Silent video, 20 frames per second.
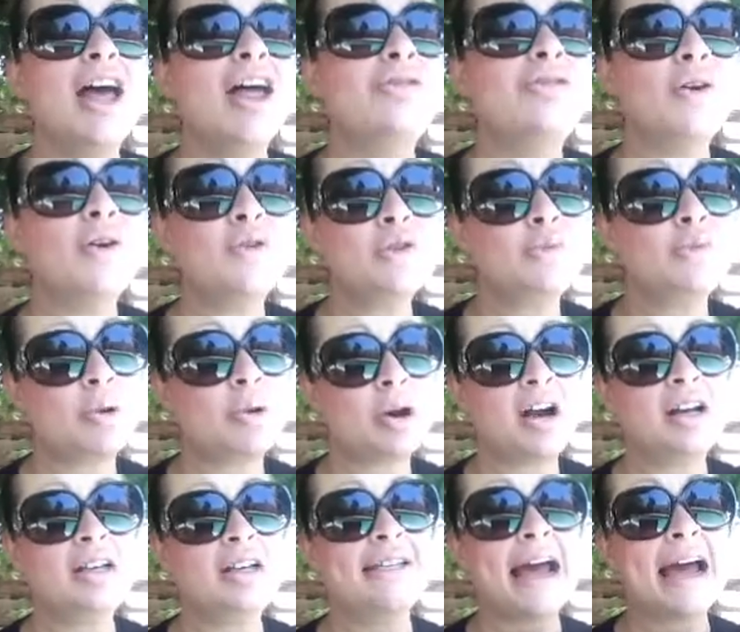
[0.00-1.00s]
Those
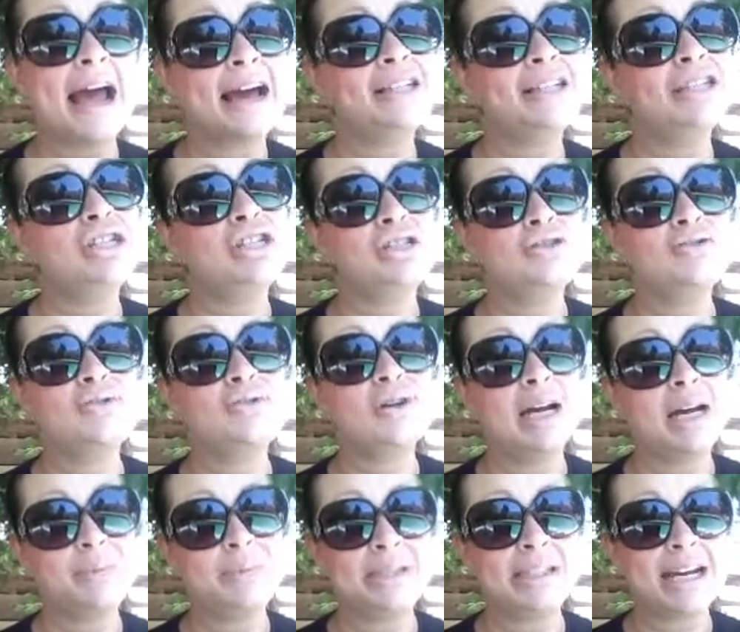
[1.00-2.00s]
bras add 2
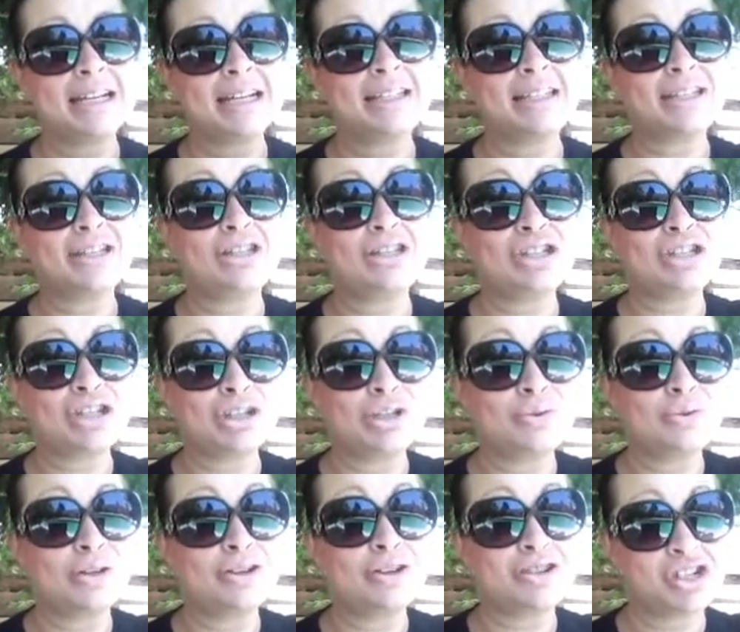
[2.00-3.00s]
cup sizes to
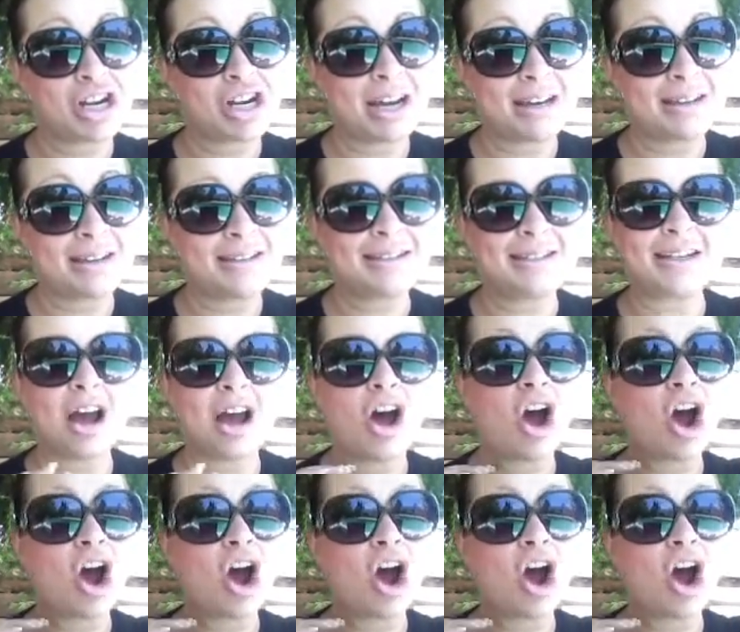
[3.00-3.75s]
your chest.